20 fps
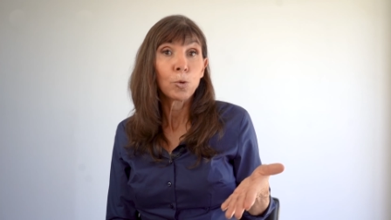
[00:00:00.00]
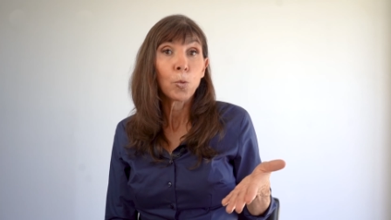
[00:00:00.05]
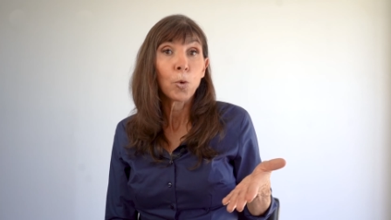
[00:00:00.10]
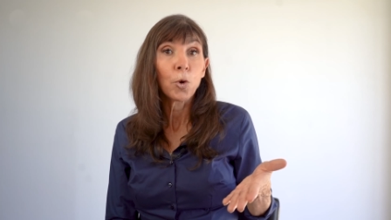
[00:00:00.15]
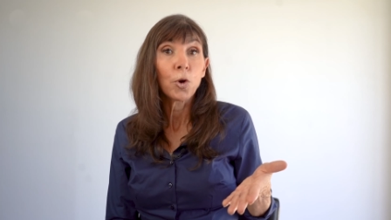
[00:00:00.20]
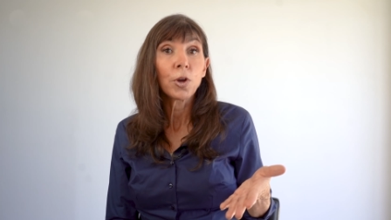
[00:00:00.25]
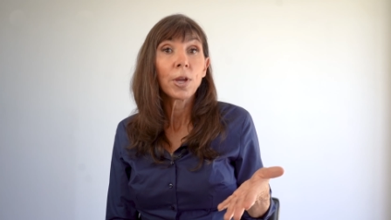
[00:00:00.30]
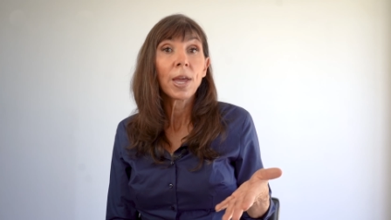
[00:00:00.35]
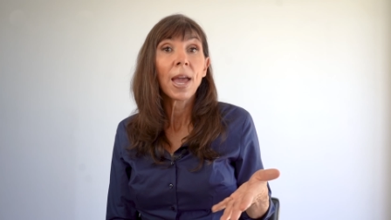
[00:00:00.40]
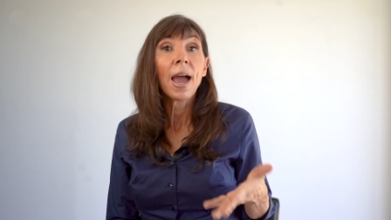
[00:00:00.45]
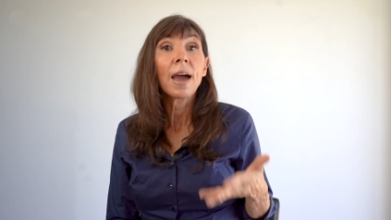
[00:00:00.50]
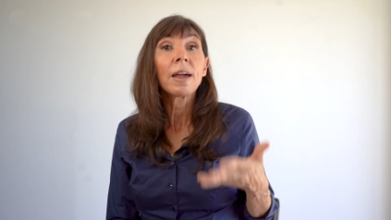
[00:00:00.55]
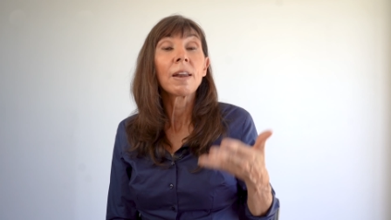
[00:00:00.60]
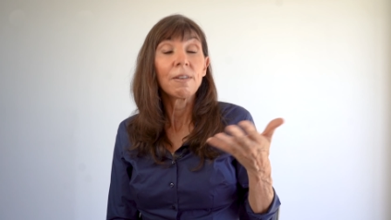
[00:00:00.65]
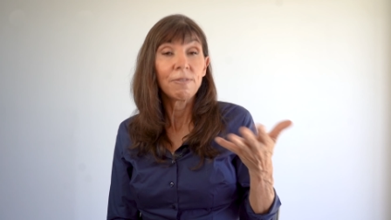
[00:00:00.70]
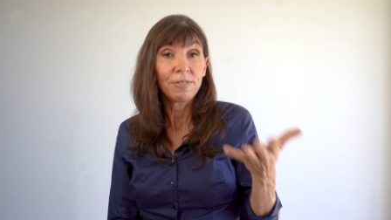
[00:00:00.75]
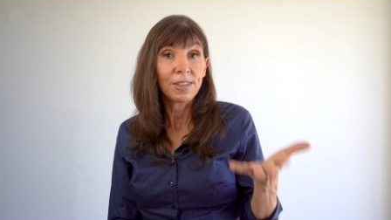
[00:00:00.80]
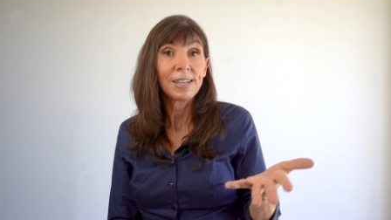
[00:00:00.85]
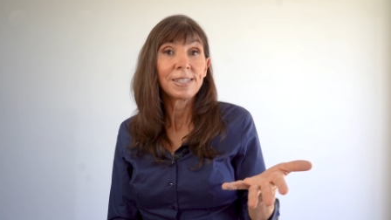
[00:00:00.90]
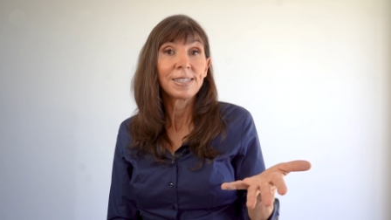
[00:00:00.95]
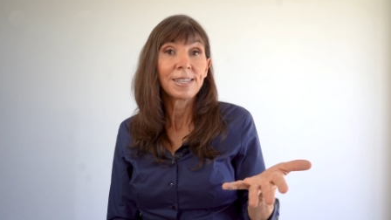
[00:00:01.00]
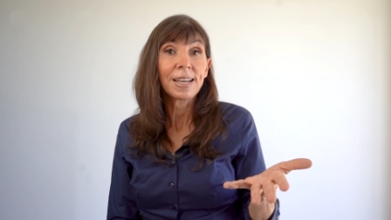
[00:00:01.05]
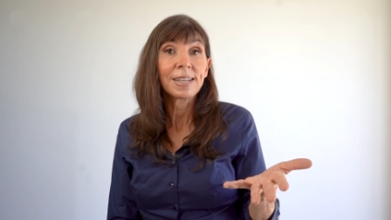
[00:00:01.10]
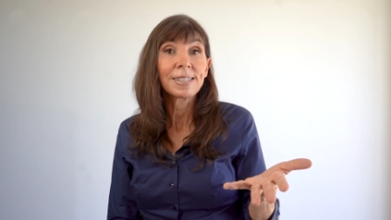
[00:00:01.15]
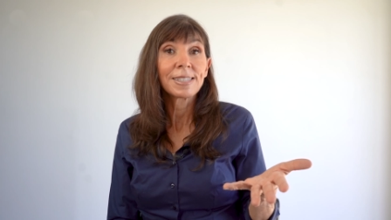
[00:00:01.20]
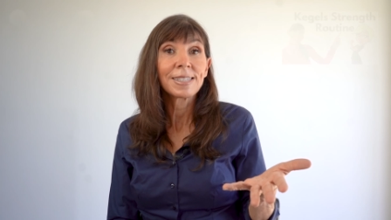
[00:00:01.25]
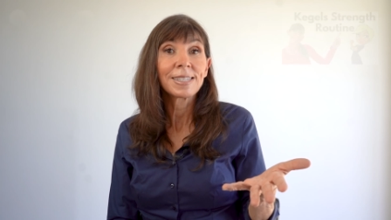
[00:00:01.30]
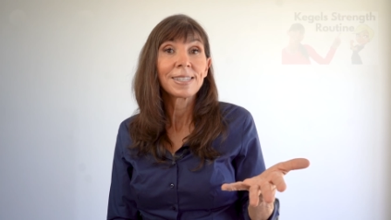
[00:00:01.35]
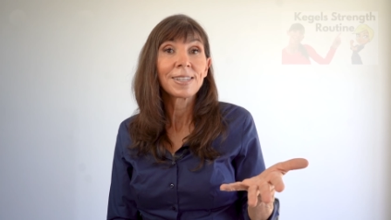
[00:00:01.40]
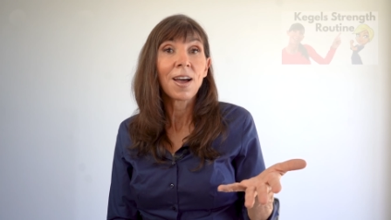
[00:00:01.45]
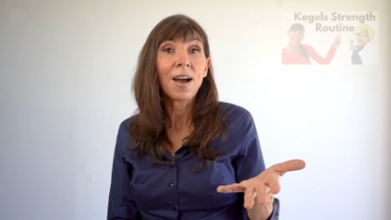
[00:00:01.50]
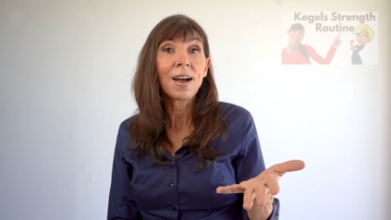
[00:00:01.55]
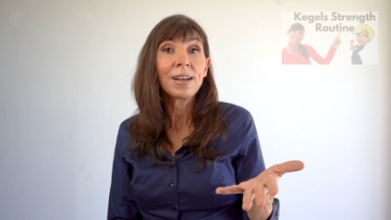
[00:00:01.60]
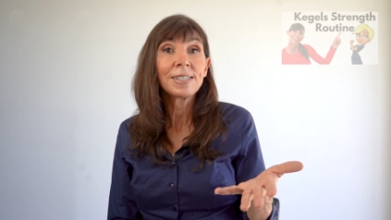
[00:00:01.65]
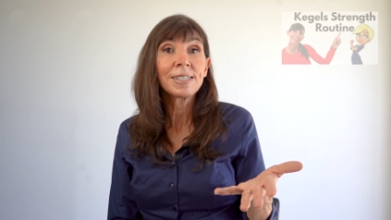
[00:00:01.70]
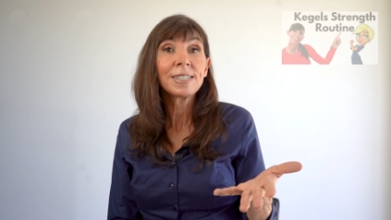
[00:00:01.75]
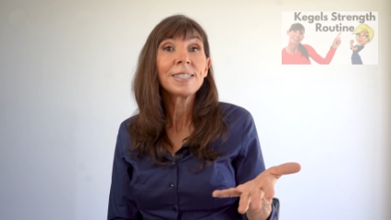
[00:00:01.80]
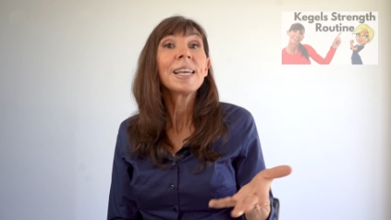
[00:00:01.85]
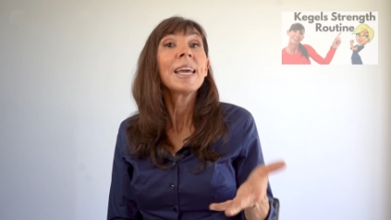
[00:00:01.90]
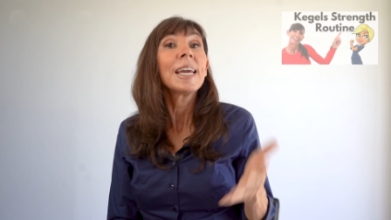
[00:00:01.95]
workout of these
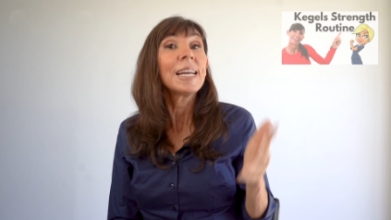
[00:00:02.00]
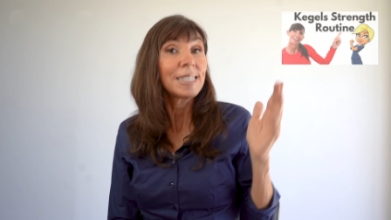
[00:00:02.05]
exercises,